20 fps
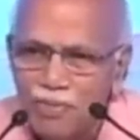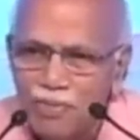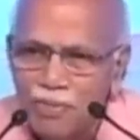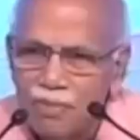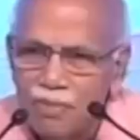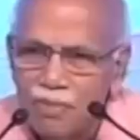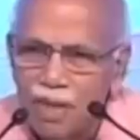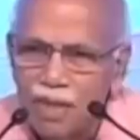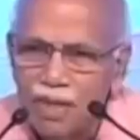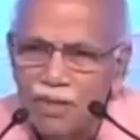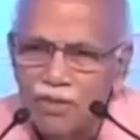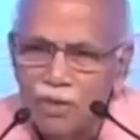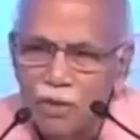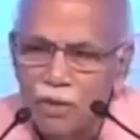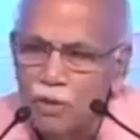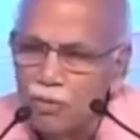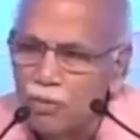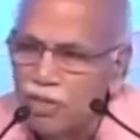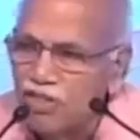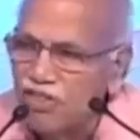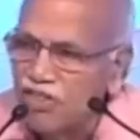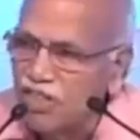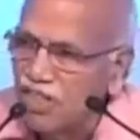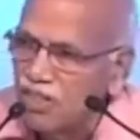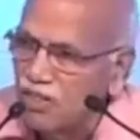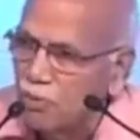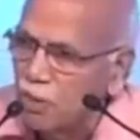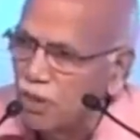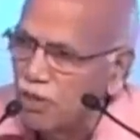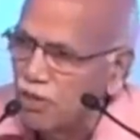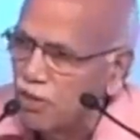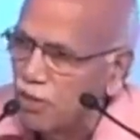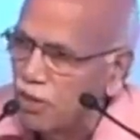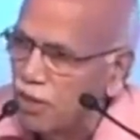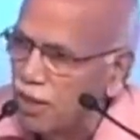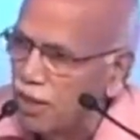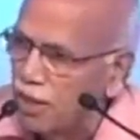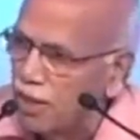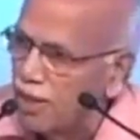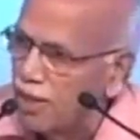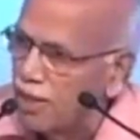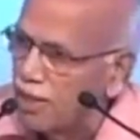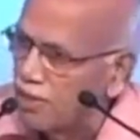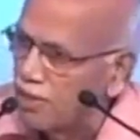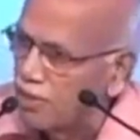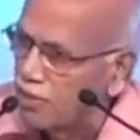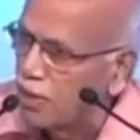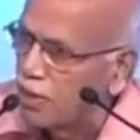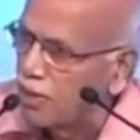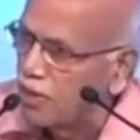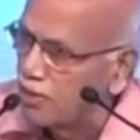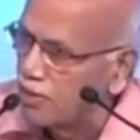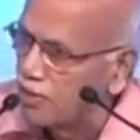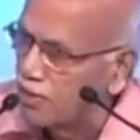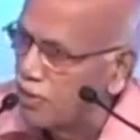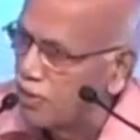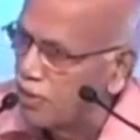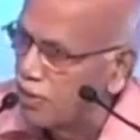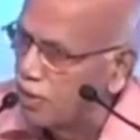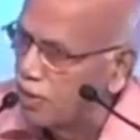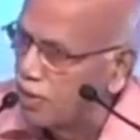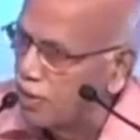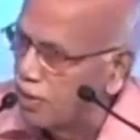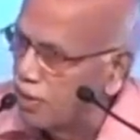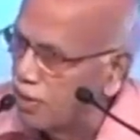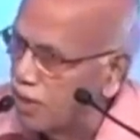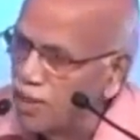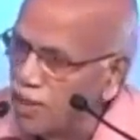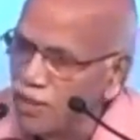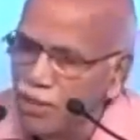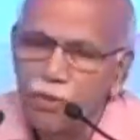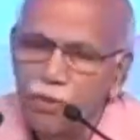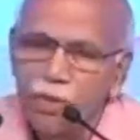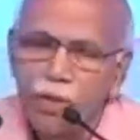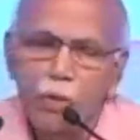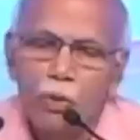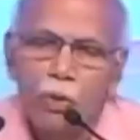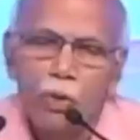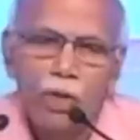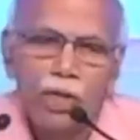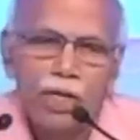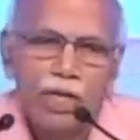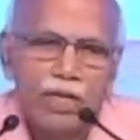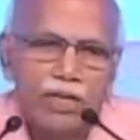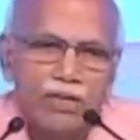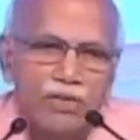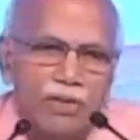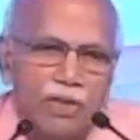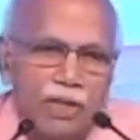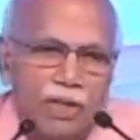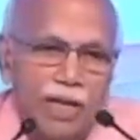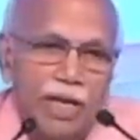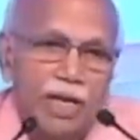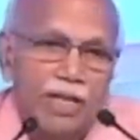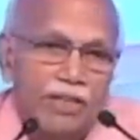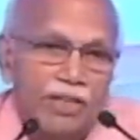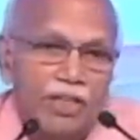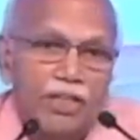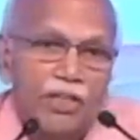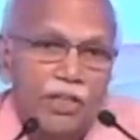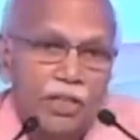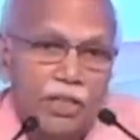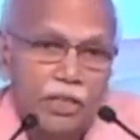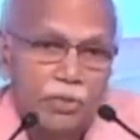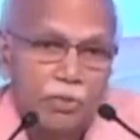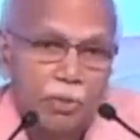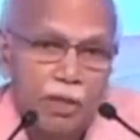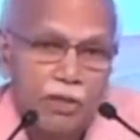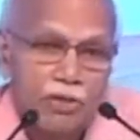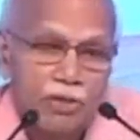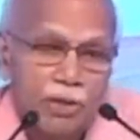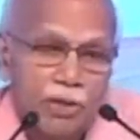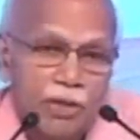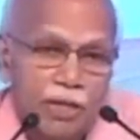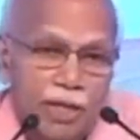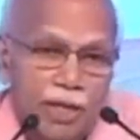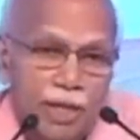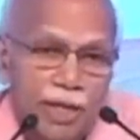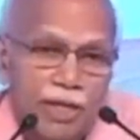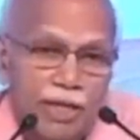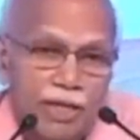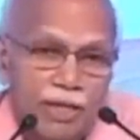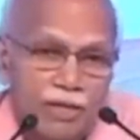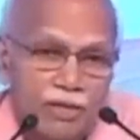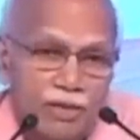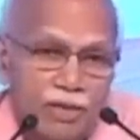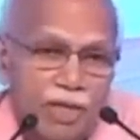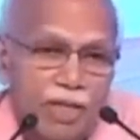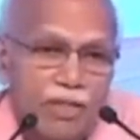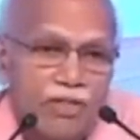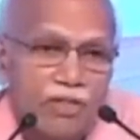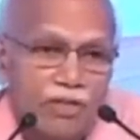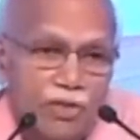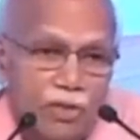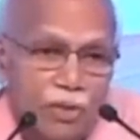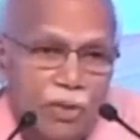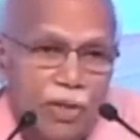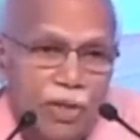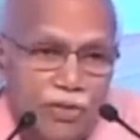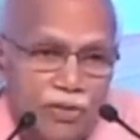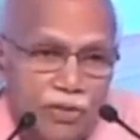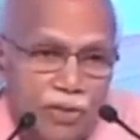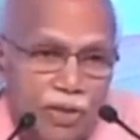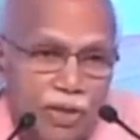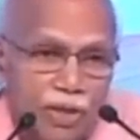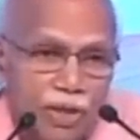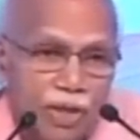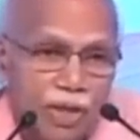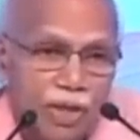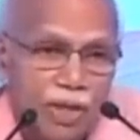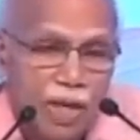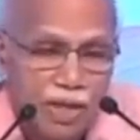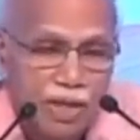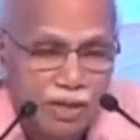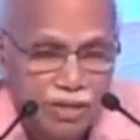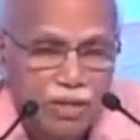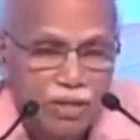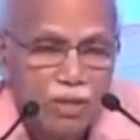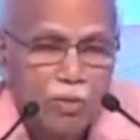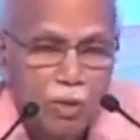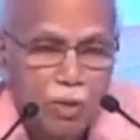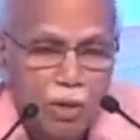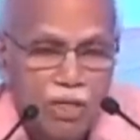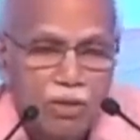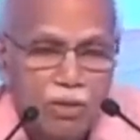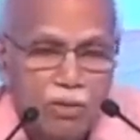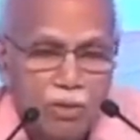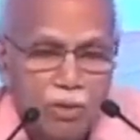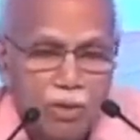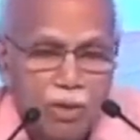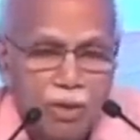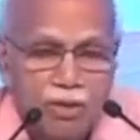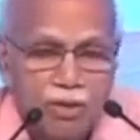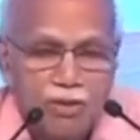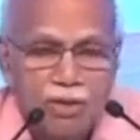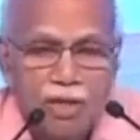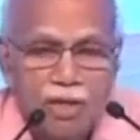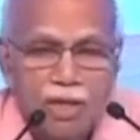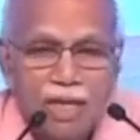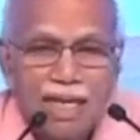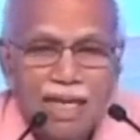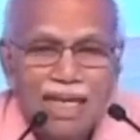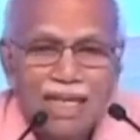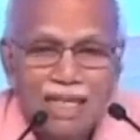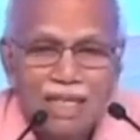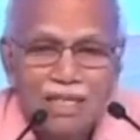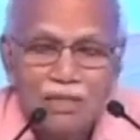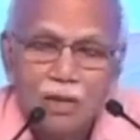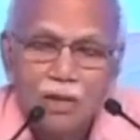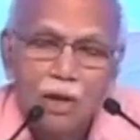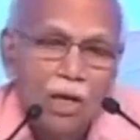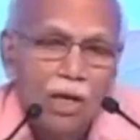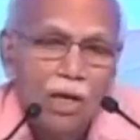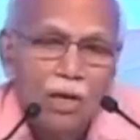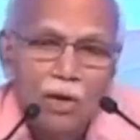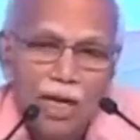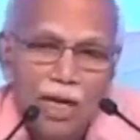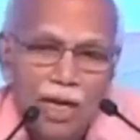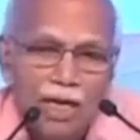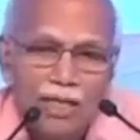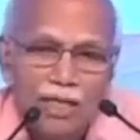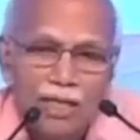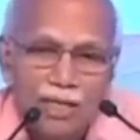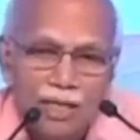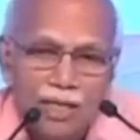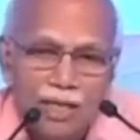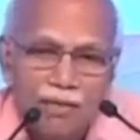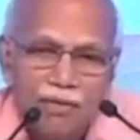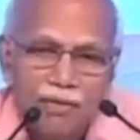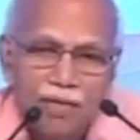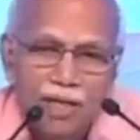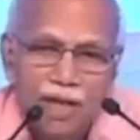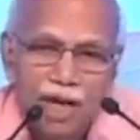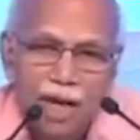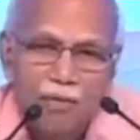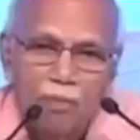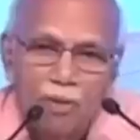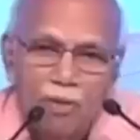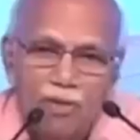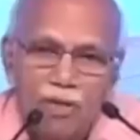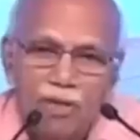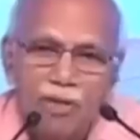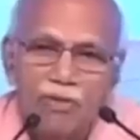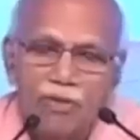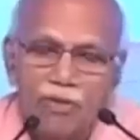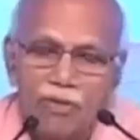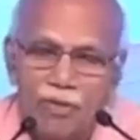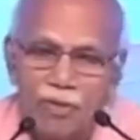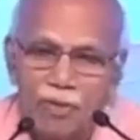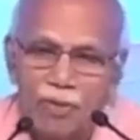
That is how the mystics pass on their ideas to others. That's how in the olden days, the great teachers passed on their ideas to their students. And this is possible because it is non-locality. Everything happens at every.